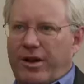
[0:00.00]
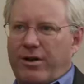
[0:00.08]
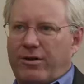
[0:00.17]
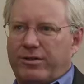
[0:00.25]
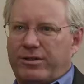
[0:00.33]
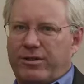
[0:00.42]
I
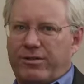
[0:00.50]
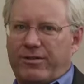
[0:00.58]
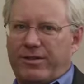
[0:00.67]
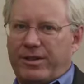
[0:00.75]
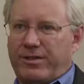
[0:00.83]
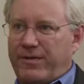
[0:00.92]
know, so the,
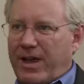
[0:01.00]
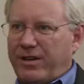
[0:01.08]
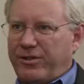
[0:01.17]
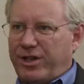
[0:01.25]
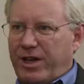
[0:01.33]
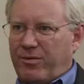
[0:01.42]
this
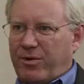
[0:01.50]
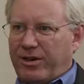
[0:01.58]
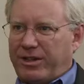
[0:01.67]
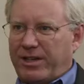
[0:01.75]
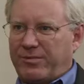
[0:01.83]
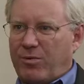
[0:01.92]
value chain
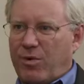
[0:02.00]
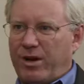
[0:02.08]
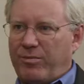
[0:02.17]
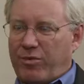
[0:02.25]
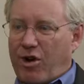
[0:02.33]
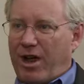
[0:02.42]
work, that's
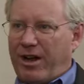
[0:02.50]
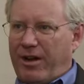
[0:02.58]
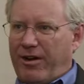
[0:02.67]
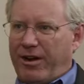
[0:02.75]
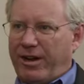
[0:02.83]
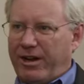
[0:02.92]
one broad
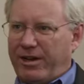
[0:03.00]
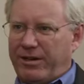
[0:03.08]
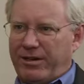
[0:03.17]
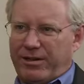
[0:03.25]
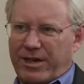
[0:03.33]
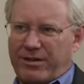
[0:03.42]
area,
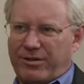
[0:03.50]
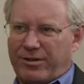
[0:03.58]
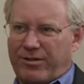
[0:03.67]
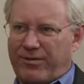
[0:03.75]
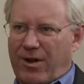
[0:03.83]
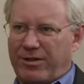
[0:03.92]
and
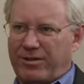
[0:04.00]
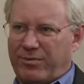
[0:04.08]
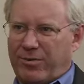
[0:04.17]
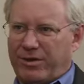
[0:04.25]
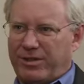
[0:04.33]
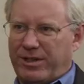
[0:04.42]
TechnoServe also
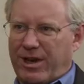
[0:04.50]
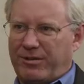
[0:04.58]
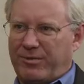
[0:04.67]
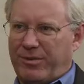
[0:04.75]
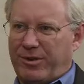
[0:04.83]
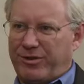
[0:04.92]
works in
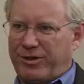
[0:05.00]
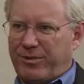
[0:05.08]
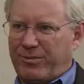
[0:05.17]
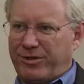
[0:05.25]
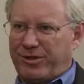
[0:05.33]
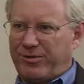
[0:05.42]

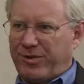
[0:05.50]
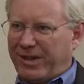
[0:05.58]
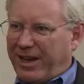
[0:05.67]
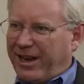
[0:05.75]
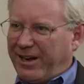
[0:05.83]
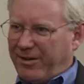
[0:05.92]
entrepreneurship, which is
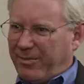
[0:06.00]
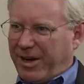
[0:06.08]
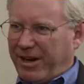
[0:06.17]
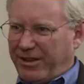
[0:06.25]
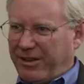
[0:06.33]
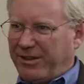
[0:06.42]
related,
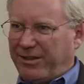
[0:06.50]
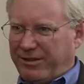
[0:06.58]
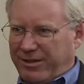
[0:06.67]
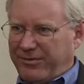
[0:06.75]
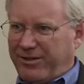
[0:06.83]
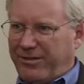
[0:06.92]
but I think
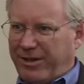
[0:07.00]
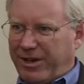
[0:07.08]
different,